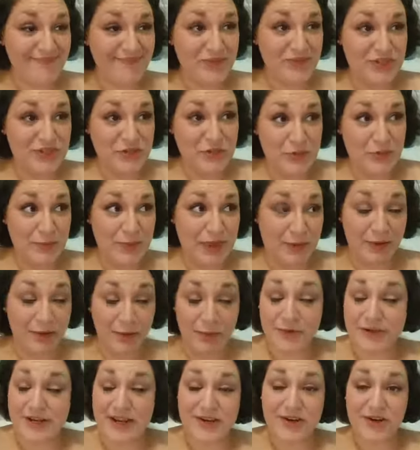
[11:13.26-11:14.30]
to be able to
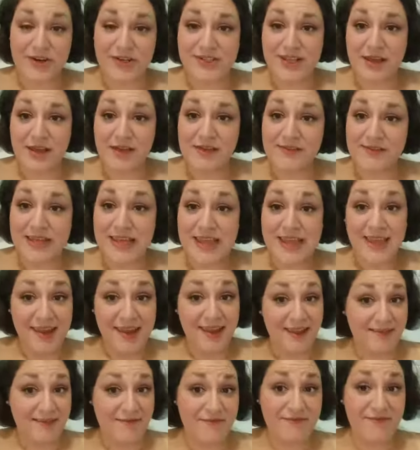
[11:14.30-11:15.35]
protect ourselves.
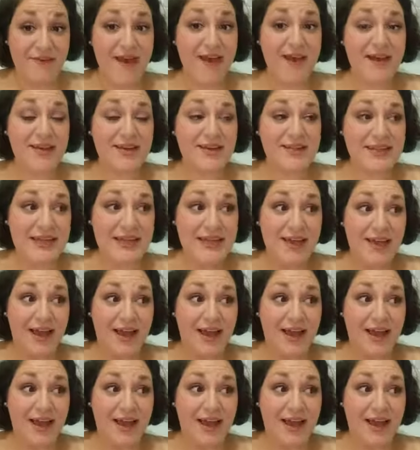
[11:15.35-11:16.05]
In fact,